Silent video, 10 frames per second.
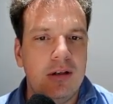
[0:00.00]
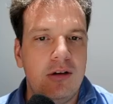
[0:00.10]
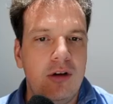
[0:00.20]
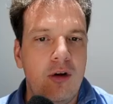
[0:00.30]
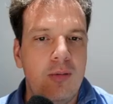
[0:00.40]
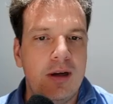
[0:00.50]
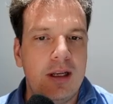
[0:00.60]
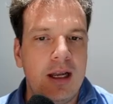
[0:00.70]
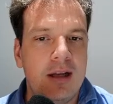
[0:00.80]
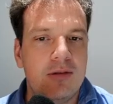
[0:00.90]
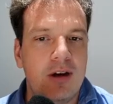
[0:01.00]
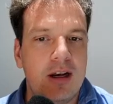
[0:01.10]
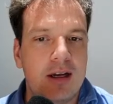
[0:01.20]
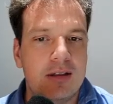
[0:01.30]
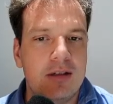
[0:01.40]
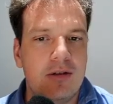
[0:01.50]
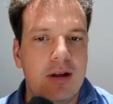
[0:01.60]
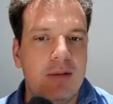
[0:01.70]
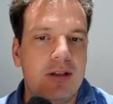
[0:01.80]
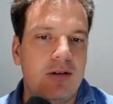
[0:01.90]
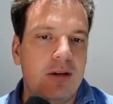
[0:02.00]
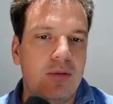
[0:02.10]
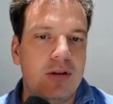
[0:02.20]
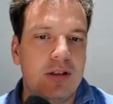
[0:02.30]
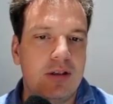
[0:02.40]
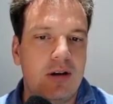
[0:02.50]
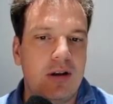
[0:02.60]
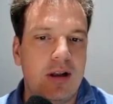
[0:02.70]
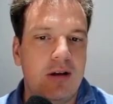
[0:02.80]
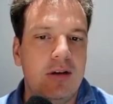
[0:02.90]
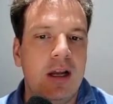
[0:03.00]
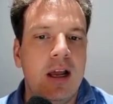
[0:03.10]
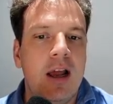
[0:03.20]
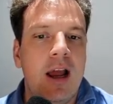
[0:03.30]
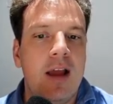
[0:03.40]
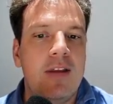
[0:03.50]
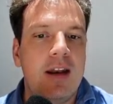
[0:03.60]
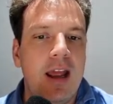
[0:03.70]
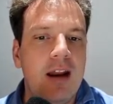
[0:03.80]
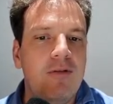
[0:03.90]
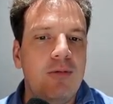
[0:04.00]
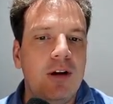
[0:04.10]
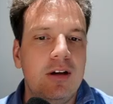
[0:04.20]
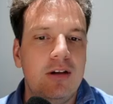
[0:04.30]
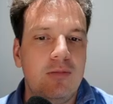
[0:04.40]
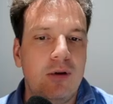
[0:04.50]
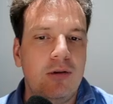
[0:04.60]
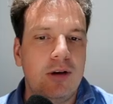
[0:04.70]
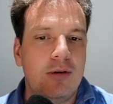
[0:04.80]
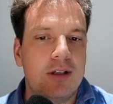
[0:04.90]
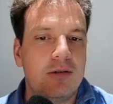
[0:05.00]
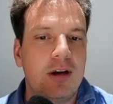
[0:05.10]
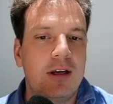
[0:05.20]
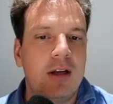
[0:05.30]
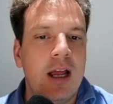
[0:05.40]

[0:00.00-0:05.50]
Nobody has write access, so that means direct pushes are not allowed. And then everyone can do pull requests, great.